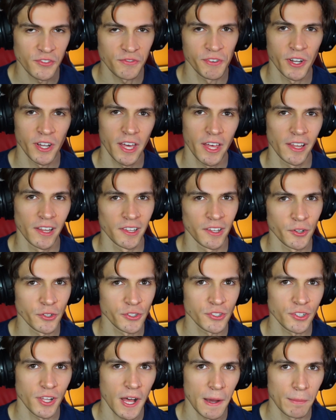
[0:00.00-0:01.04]
just feel a little
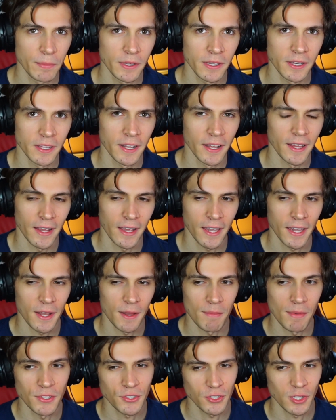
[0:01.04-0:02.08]
sloppy, and I kind
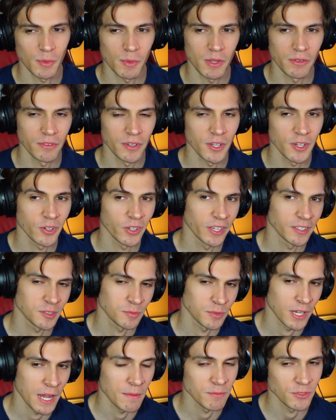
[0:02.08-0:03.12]
of mentioned them in the video. Like,
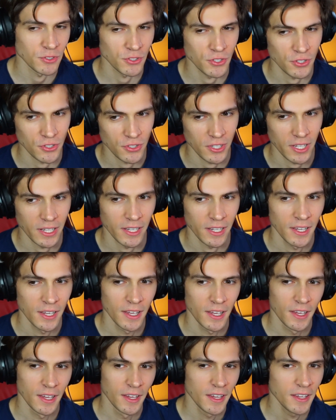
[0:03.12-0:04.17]
sometimes it's just like,
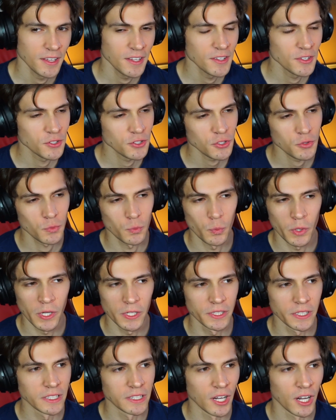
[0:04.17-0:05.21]
it's just
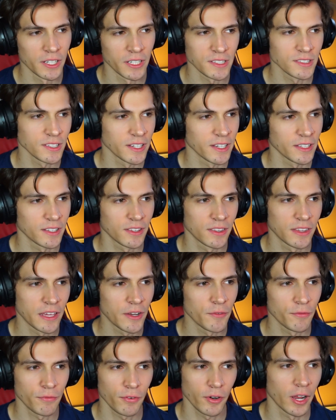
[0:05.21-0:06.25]
weirdly done. It's like
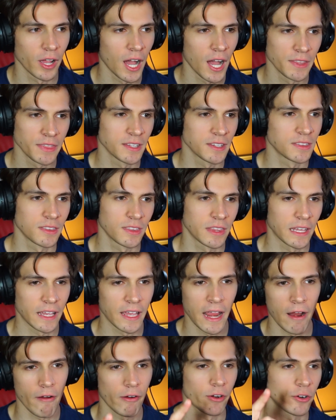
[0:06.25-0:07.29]
they forgot that the
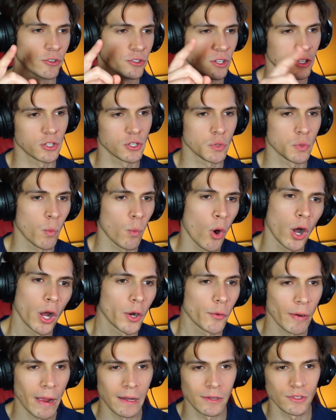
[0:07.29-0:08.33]
characters could just
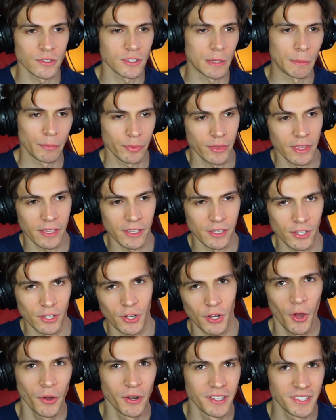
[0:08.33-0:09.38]
walk around something,
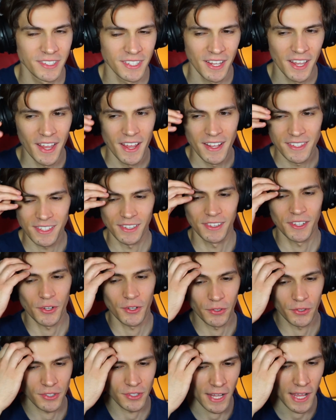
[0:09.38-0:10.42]
you know? It's a
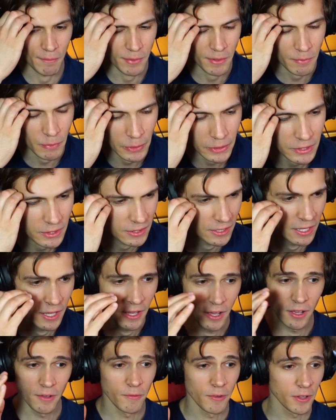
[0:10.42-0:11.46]
little sloppy, but
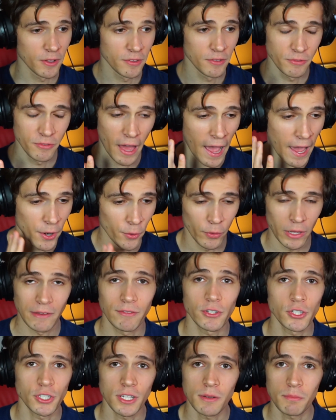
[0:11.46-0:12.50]
I don't
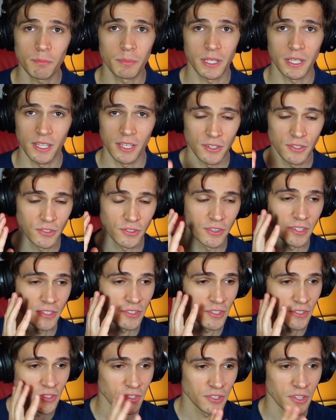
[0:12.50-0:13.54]
give a shit because
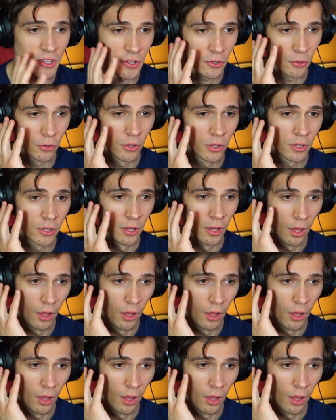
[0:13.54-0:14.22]
this is still